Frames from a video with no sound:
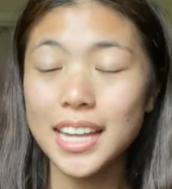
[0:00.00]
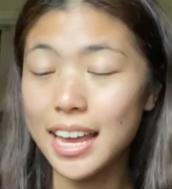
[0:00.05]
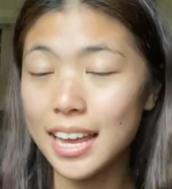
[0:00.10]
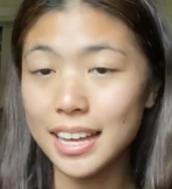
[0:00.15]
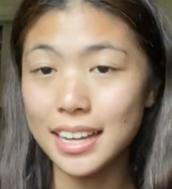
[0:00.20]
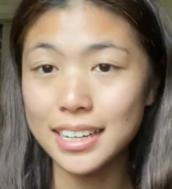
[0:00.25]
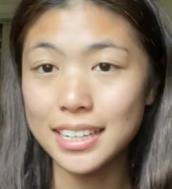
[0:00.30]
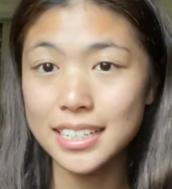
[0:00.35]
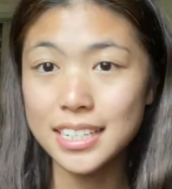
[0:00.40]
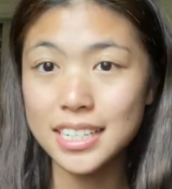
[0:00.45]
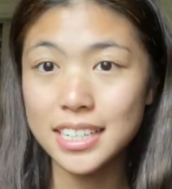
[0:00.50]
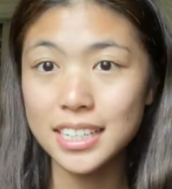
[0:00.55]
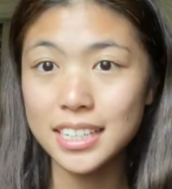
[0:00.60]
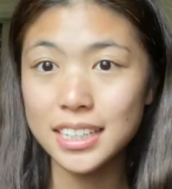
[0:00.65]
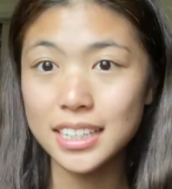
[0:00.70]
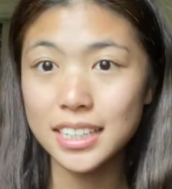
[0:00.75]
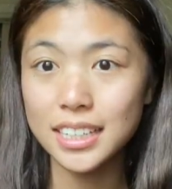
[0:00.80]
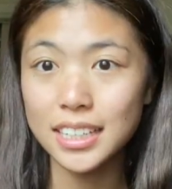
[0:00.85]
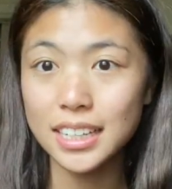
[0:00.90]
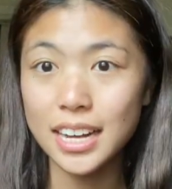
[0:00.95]
and
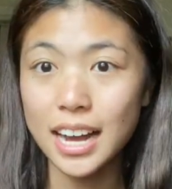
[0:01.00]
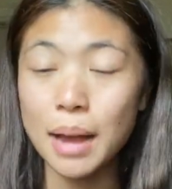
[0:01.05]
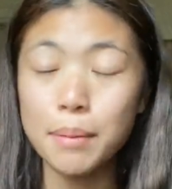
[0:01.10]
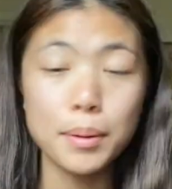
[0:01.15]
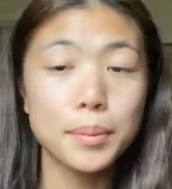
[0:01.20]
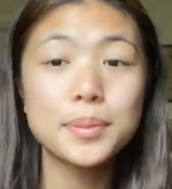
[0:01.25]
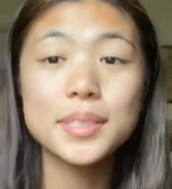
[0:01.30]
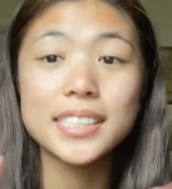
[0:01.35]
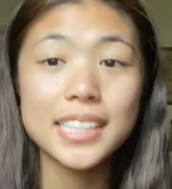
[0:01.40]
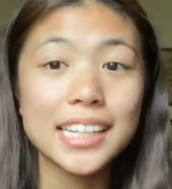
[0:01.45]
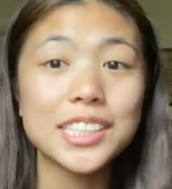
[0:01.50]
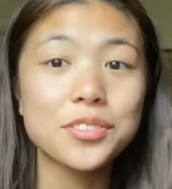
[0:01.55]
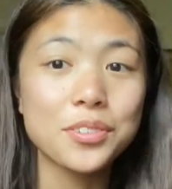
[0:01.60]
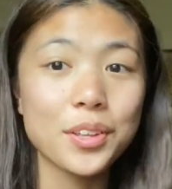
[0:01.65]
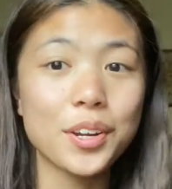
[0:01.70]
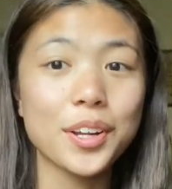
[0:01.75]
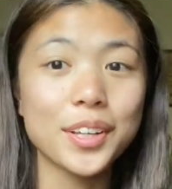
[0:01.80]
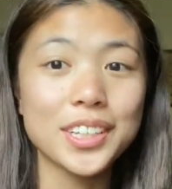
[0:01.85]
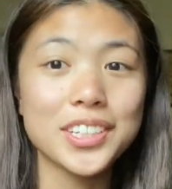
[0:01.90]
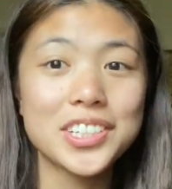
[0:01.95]
I'm obsessed with
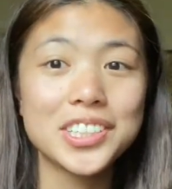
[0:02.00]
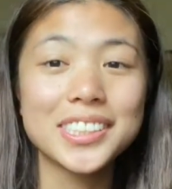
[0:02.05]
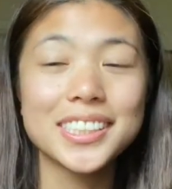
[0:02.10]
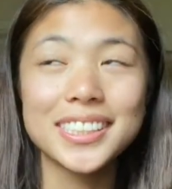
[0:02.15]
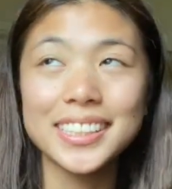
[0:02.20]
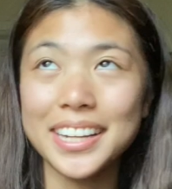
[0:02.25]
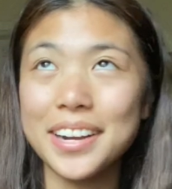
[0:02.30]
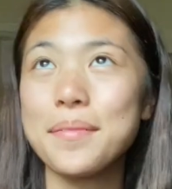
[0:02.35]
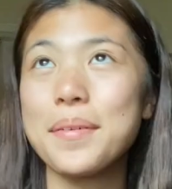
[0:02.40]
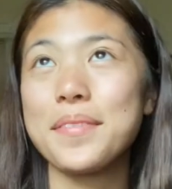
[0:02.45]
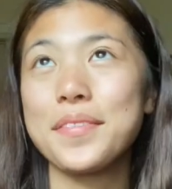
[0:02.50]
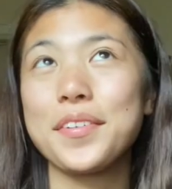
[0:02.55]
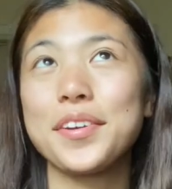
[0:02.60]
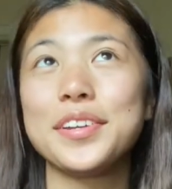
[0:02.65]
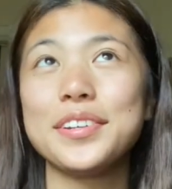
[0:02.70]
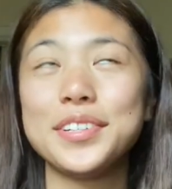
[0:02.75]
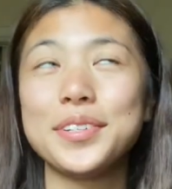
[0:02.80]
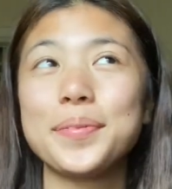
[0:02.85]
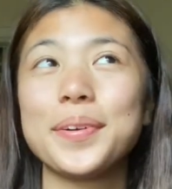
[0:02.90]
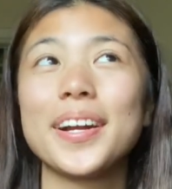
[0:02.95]
her. Like, she's literally my favorite
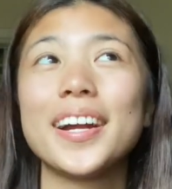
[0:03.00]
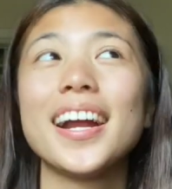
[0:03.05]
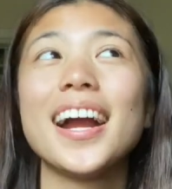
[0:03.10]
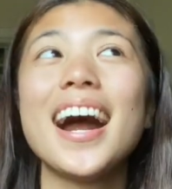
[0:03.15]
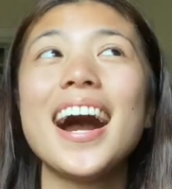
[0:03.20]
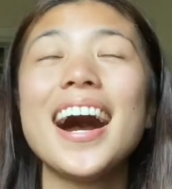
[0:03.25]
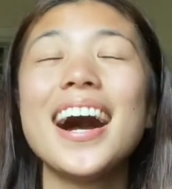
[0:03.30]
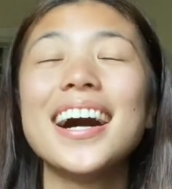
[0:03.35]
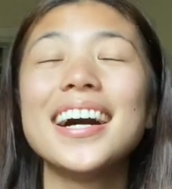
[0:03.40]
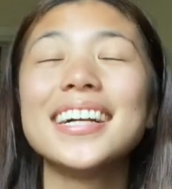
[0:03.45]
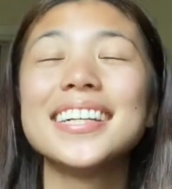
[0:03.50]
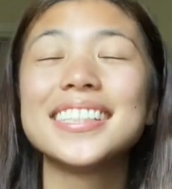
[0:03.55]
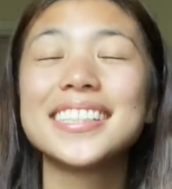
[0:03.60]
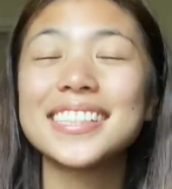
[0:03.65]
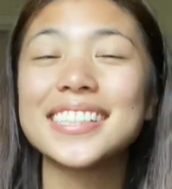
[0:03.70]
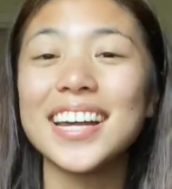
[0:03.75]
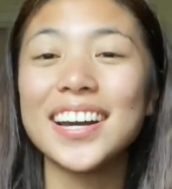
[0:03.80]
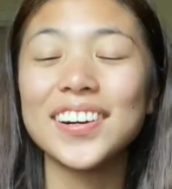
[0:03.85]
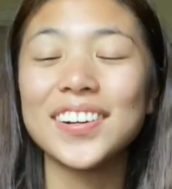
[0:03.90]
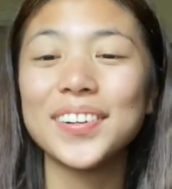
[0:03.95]
YouTuber.
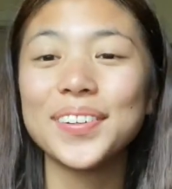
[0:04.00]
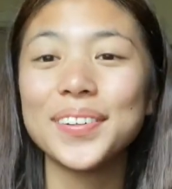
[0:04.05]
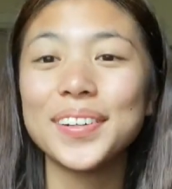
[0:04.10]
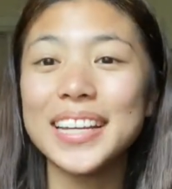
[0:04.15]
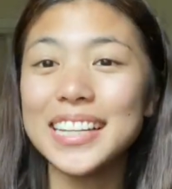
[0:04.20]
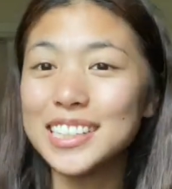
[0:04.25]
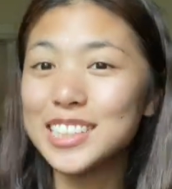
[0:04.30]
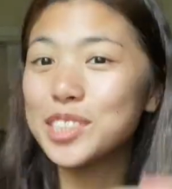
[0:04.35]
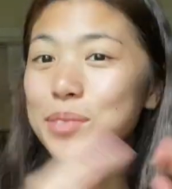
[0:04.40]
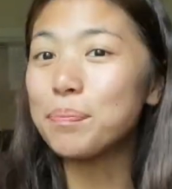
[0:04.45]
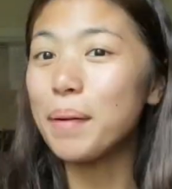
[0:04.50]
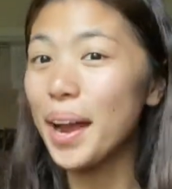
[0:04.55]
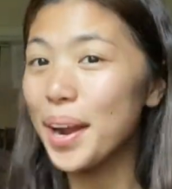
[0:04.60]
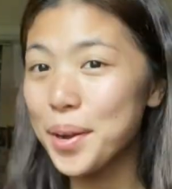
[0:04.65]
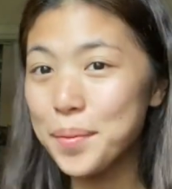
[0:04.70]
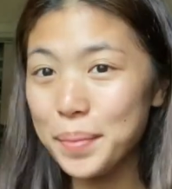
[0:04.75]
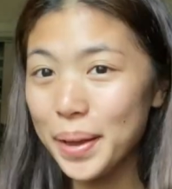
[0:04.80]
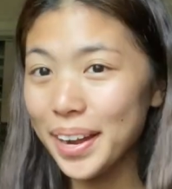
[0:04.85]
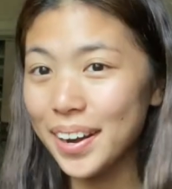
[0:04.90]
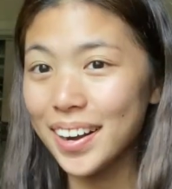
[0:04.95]
So
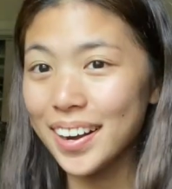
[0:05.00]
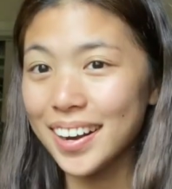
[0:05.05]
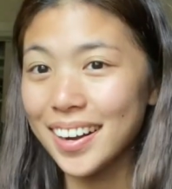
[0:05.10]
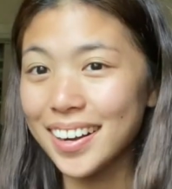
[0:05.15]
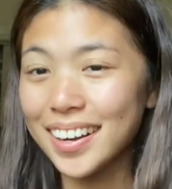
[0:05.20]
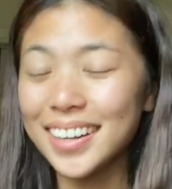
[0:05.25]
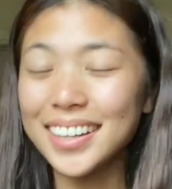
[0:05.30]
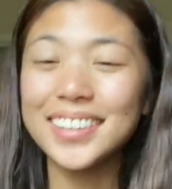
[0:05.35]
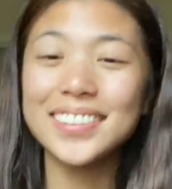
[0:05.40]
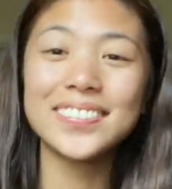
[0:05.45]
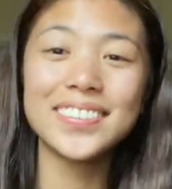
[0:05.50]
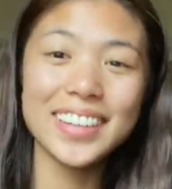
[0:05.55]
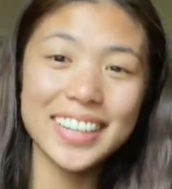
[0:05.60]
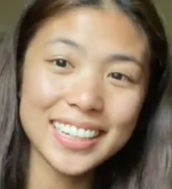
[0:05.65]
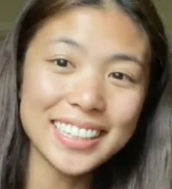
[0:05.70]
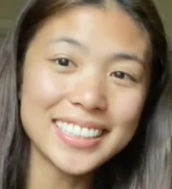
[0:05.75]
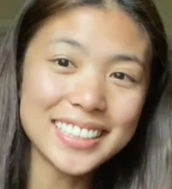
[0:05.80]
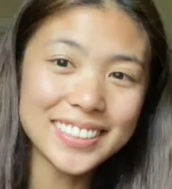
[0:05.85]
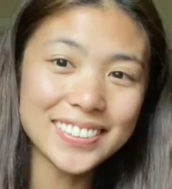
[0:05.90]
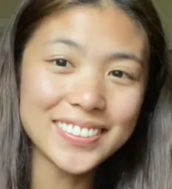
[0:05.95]
inspired by her, we're
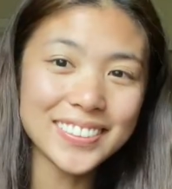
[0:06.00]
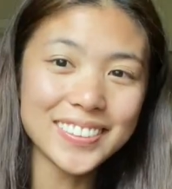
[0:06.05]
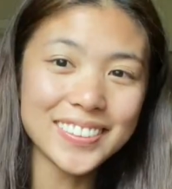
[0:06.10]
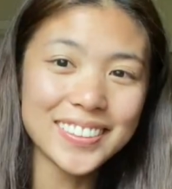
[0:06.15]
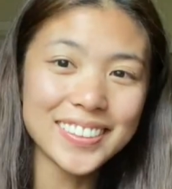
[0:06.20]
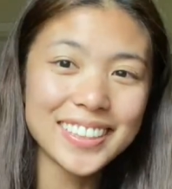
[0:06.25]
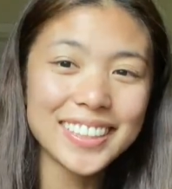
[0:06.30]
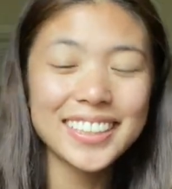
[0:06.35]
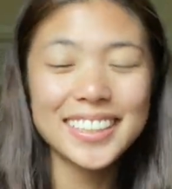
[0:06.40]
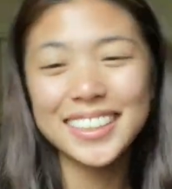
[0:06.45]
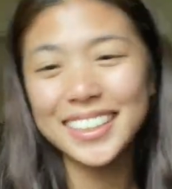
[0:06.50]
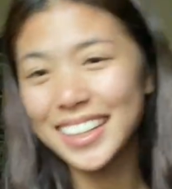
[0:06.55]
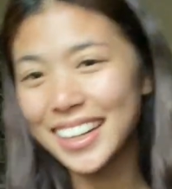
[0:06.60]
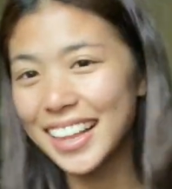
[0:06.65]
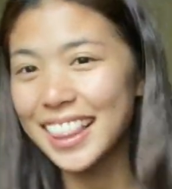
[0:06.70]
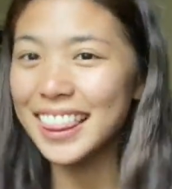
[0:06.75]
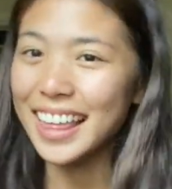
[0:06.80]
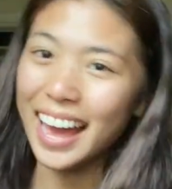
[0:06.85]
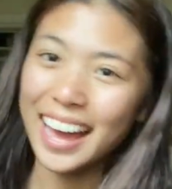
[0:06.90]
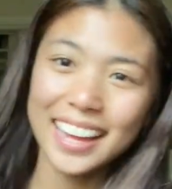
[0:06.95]
gonna do
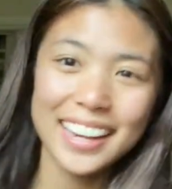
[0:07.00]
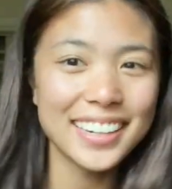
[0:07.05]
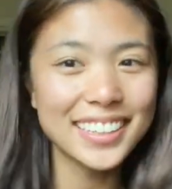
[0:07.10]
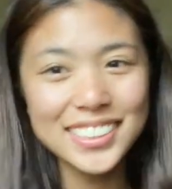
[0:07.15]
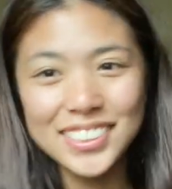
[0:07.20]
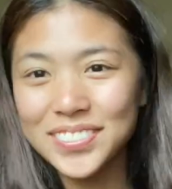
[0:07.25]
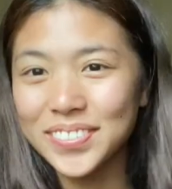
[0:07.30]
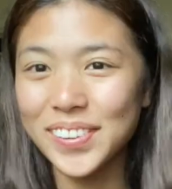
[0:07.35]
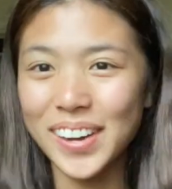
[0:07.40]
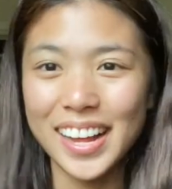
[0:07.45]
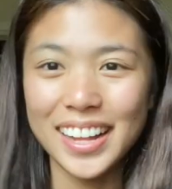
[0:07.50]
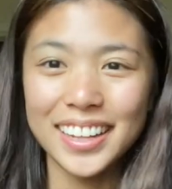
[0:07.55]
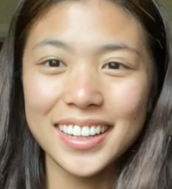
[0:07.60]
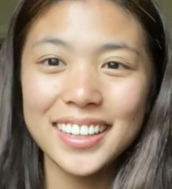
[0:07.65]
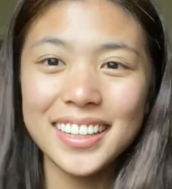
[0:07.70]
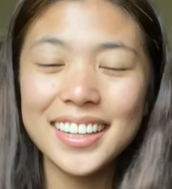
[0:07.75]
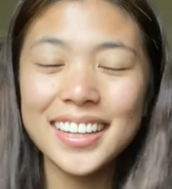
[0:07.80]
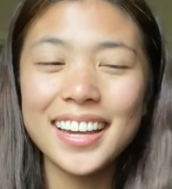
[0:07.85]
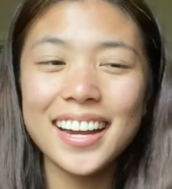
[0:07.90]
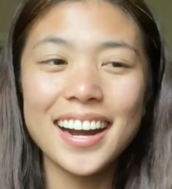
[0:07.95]
that as
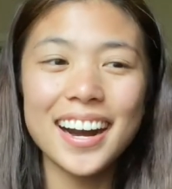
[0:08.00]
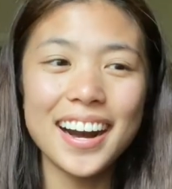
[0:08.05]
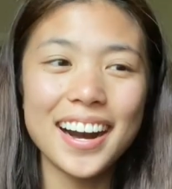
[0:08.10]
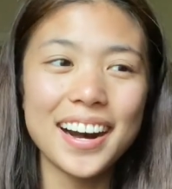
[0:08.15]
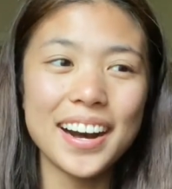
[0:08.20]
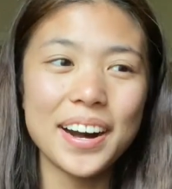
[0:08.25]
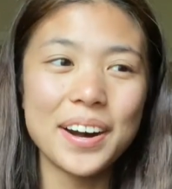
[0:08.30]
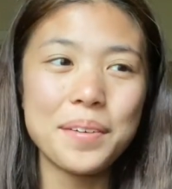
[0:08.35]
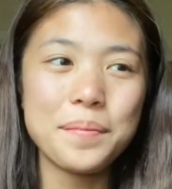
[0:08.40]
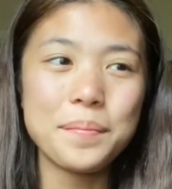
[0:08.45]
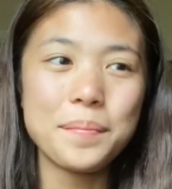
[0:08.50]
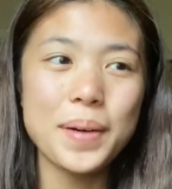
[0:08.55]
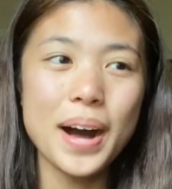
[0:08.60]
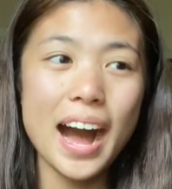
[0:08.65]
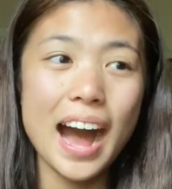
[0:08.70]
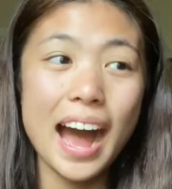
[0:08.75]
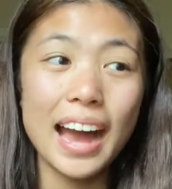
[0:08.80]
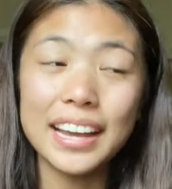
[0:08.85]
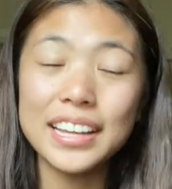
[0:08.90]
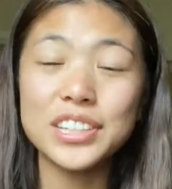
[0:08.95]
well.
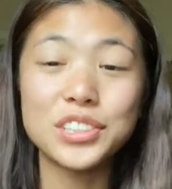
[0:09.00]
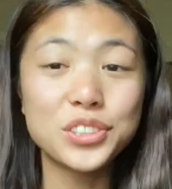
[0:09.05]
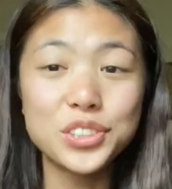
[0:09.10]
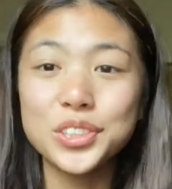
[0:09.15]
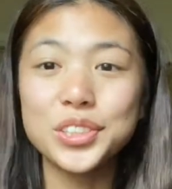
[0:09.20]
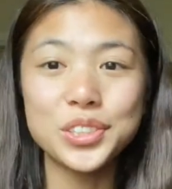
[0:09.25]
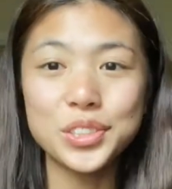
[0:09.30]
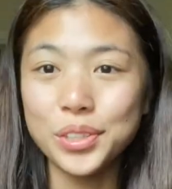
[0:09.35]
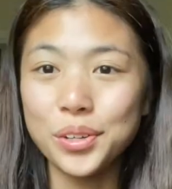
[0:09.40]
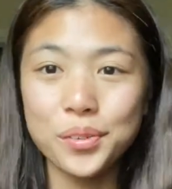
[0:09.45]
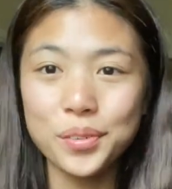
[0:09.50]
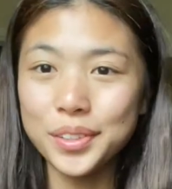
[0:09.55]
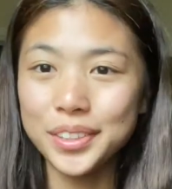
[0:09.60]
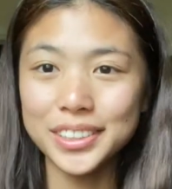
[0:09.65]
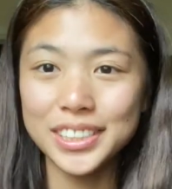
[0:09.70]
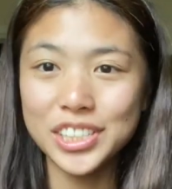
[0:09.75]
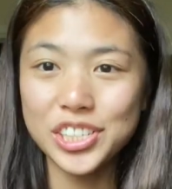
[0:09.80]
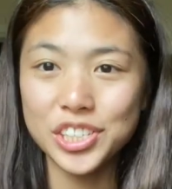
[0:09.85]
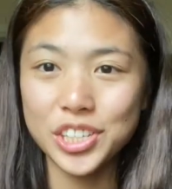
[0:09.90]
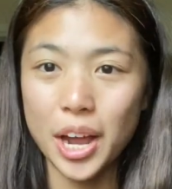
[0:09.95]
I usually don't
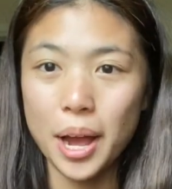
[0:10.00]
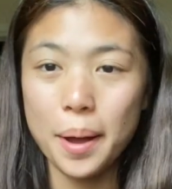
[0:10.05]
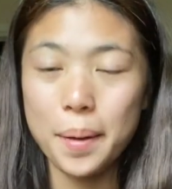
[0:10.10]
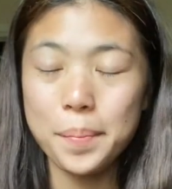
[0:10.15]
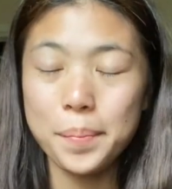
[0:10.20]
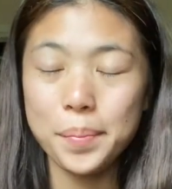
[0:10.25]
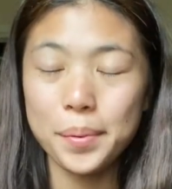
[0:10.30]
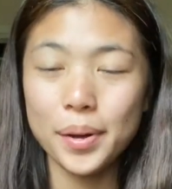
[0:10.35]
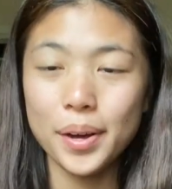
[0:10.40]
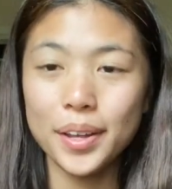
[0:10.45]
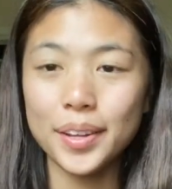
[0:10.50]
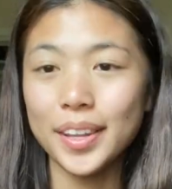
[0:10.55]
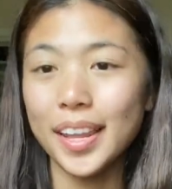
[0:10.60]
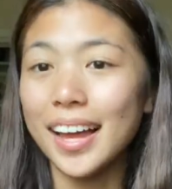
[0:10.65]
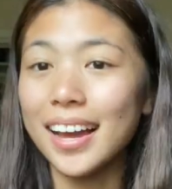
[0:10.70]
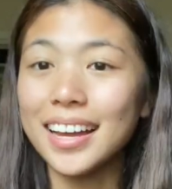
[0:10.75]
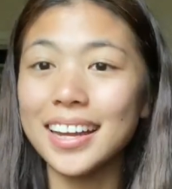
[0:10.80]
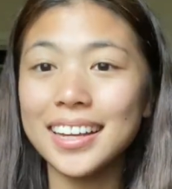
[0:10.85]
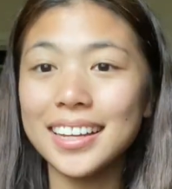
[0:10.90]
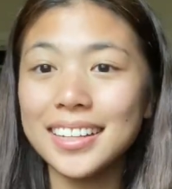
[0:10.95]
really shop
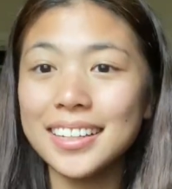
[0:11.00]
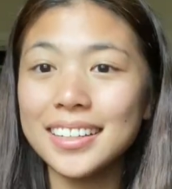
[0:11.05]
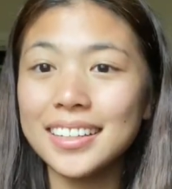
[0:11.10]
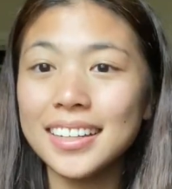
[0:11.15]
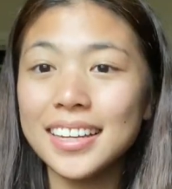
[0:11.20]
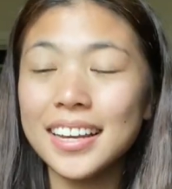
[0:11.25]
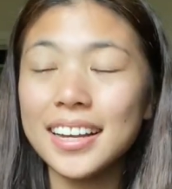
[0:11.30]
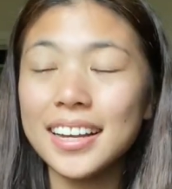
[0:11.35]
online.